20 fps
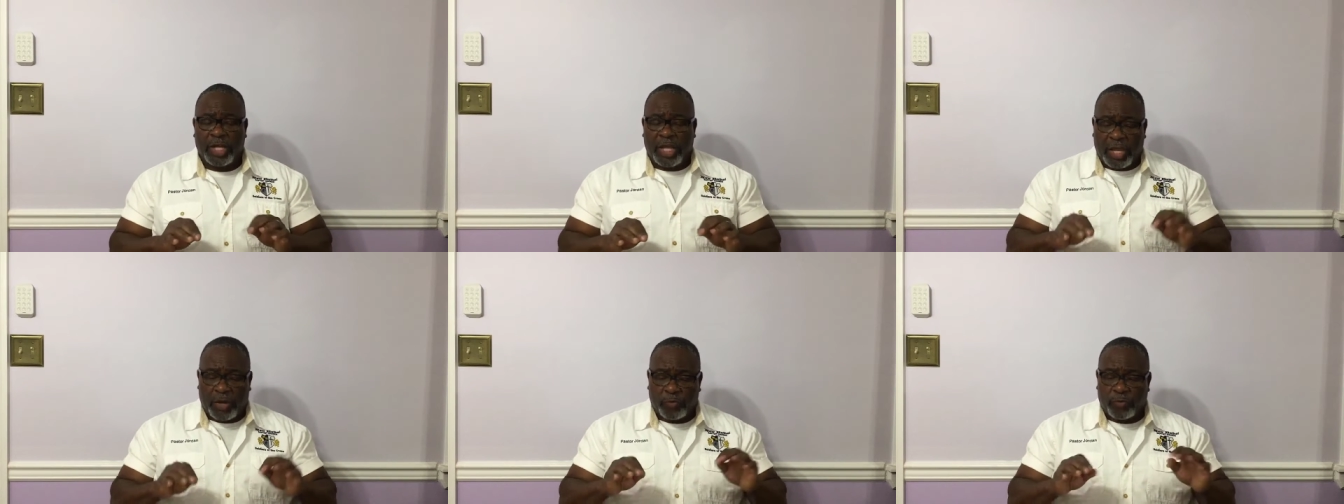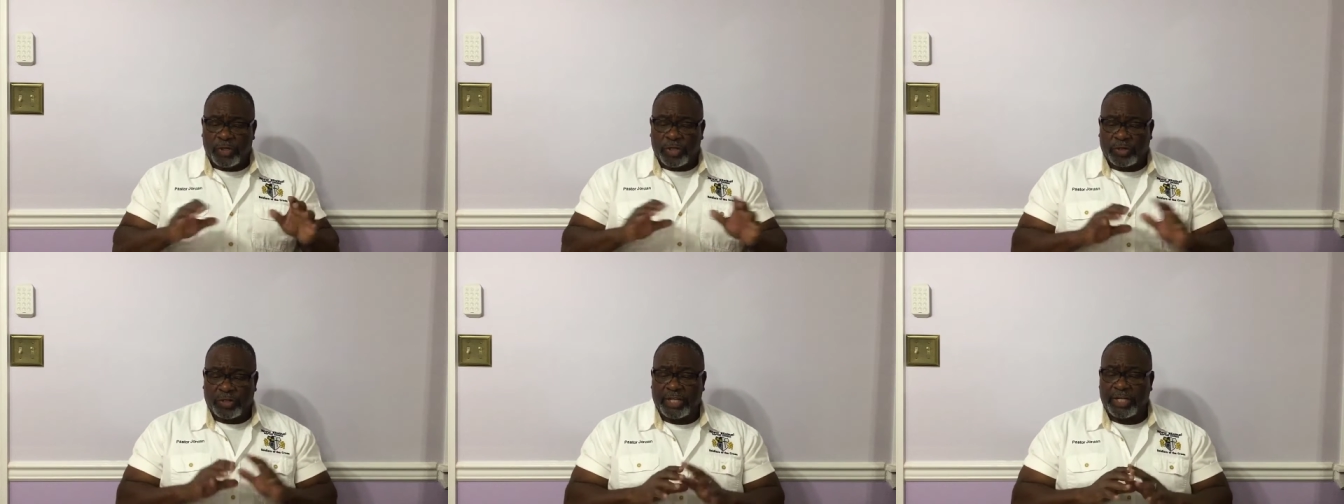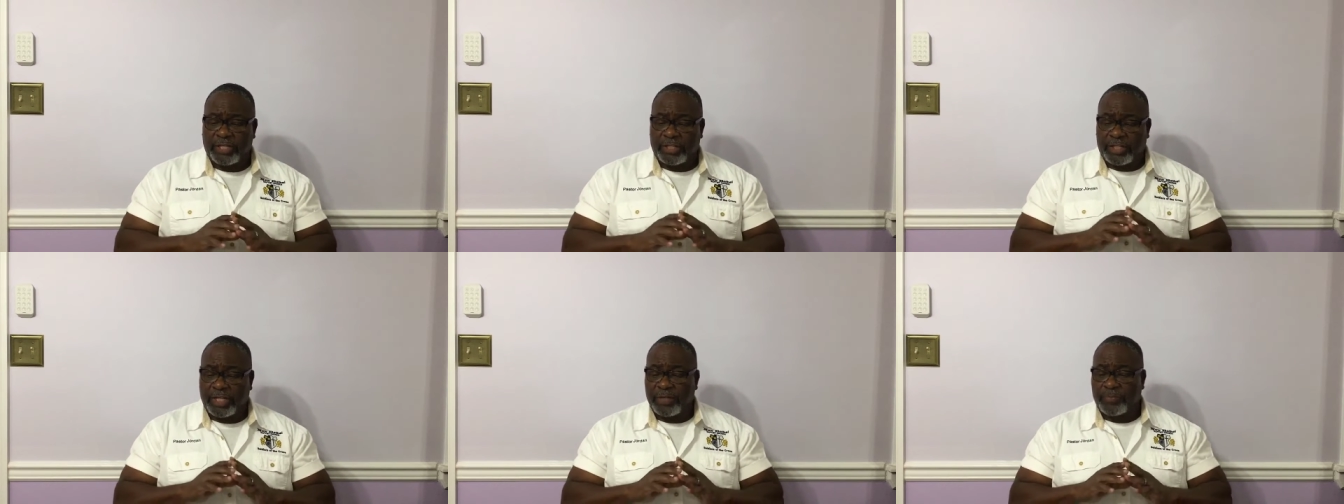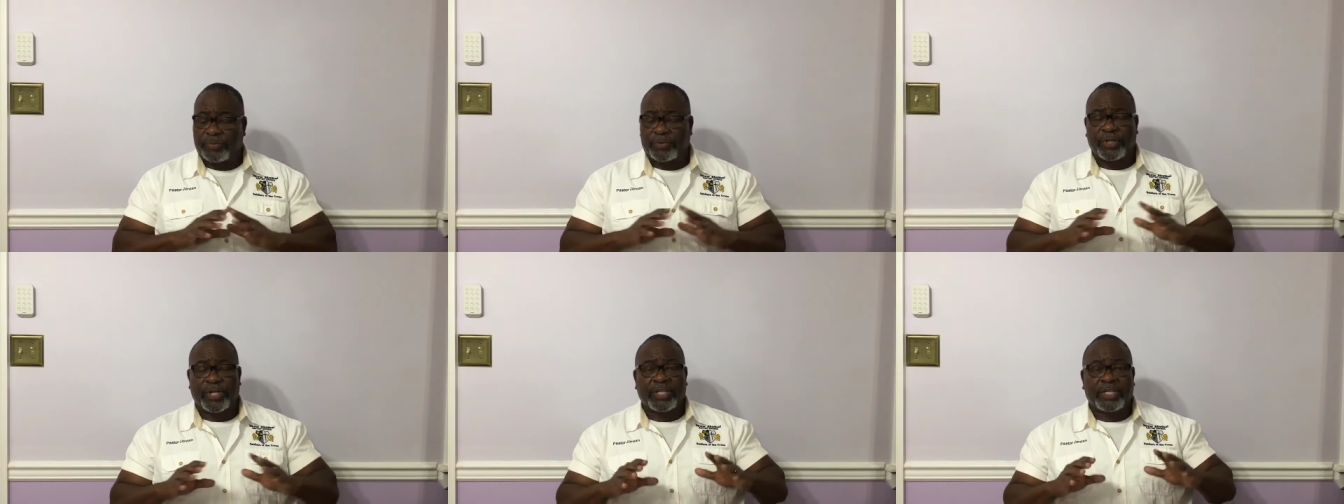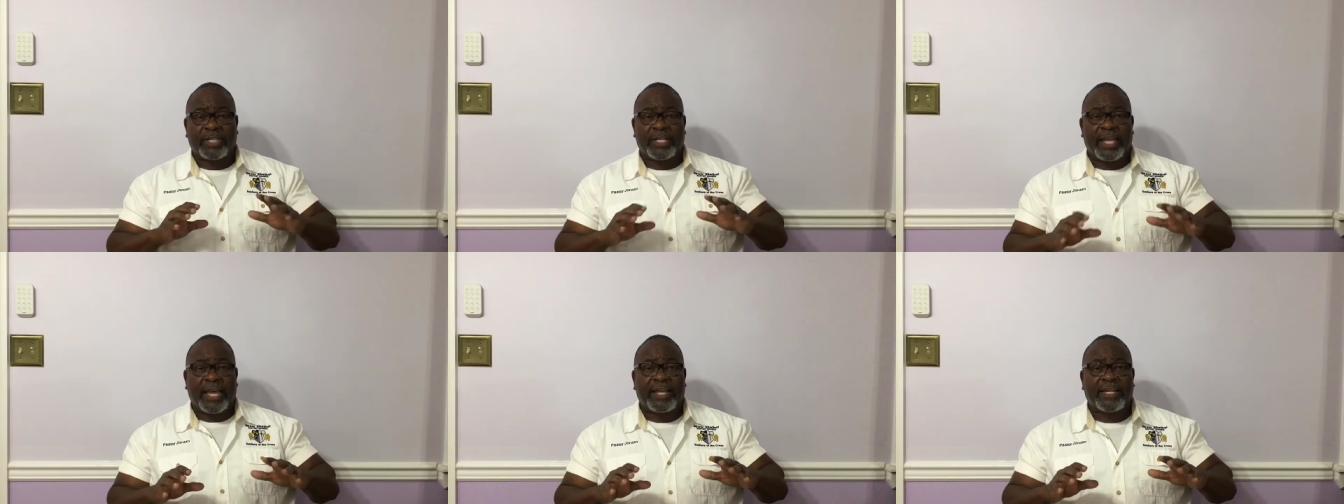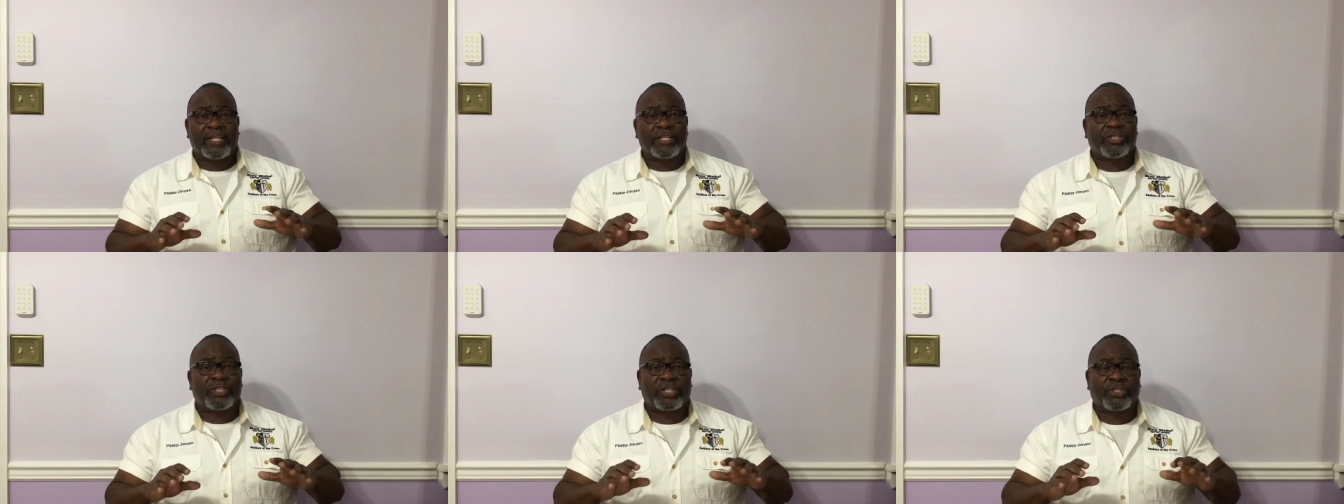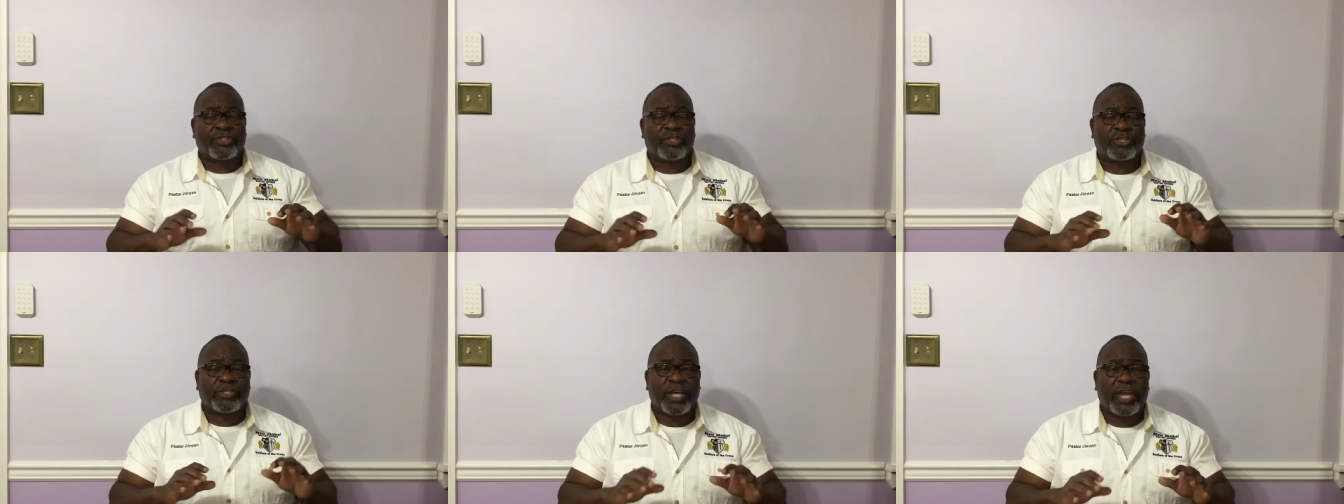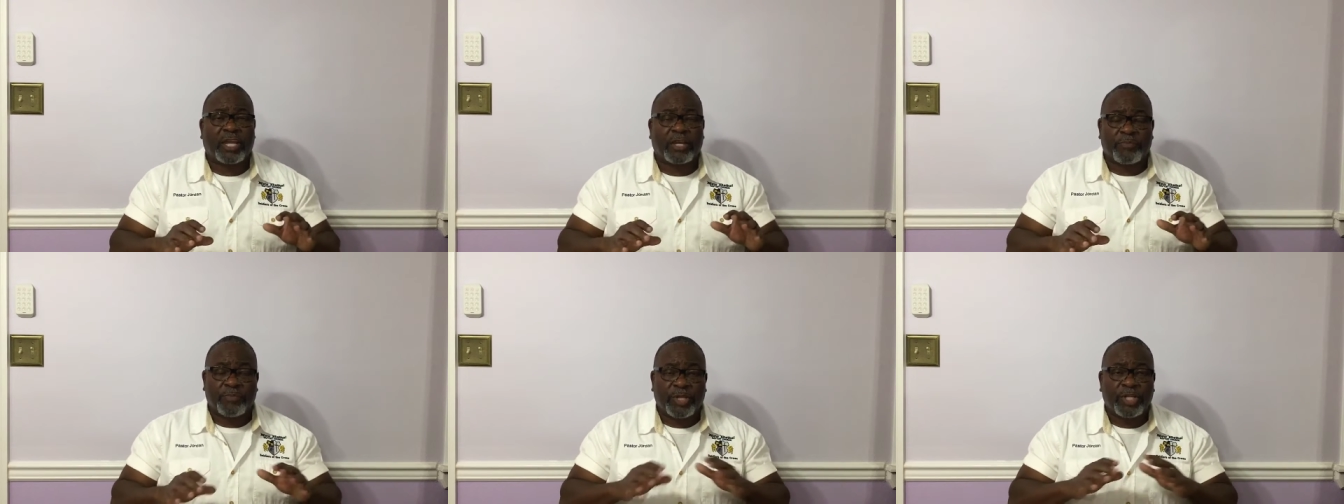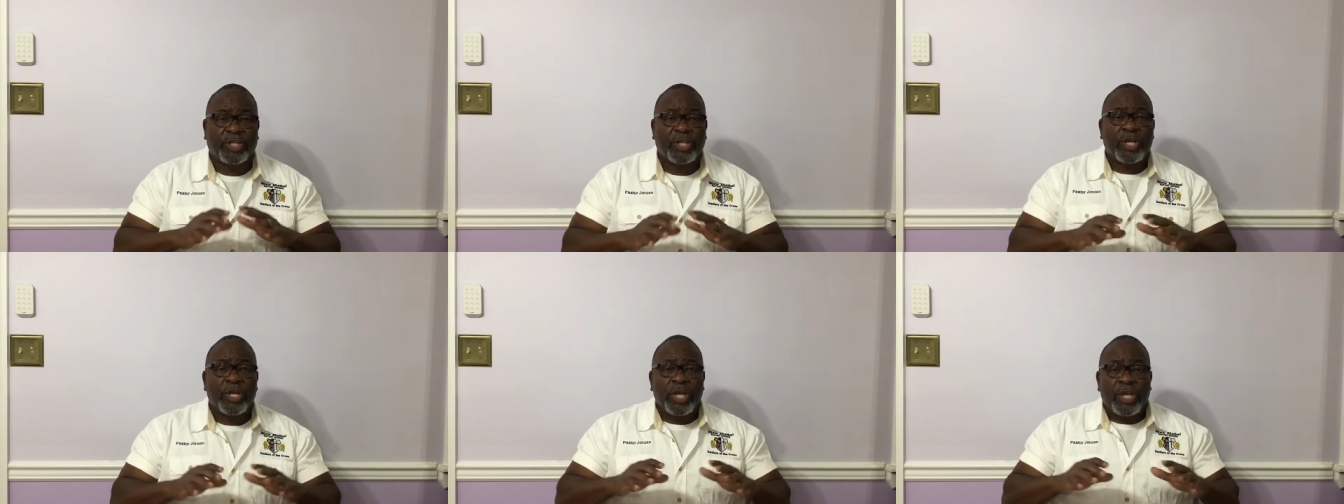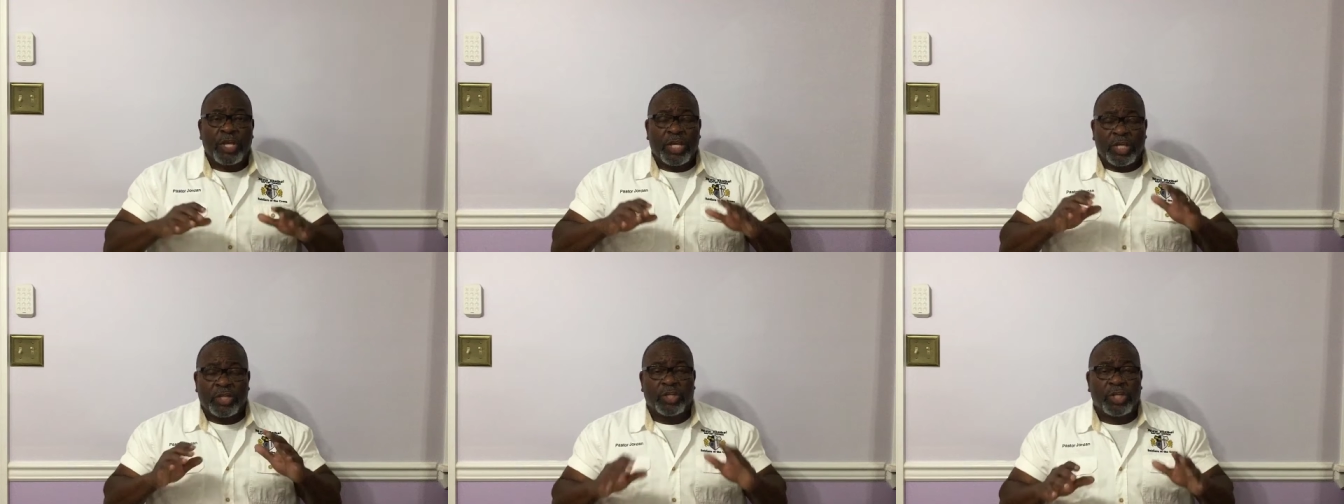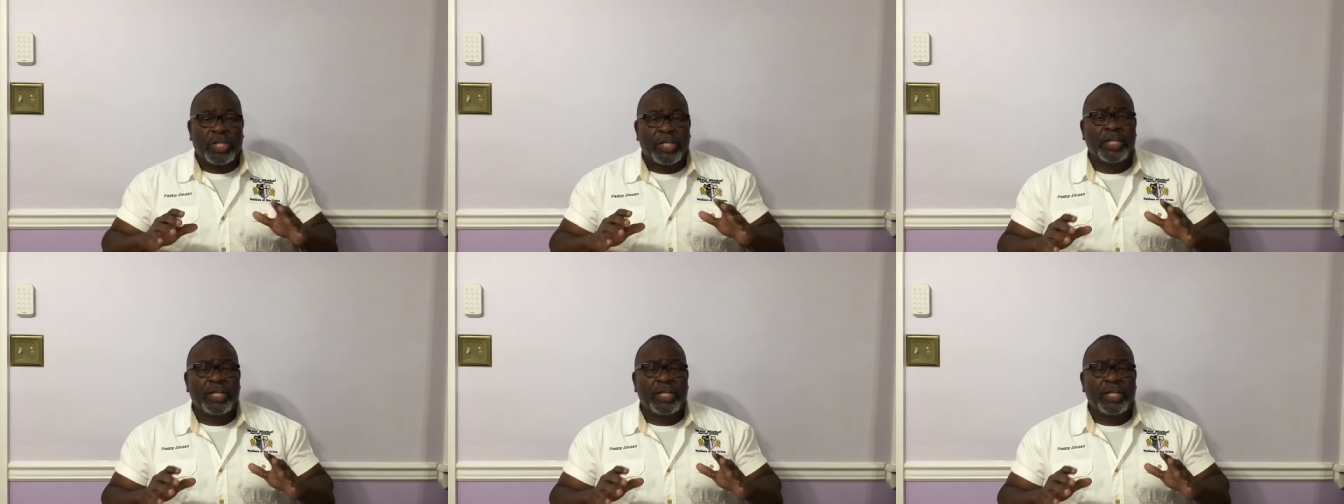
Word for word: and we'll get deeper into that in just a second, but it,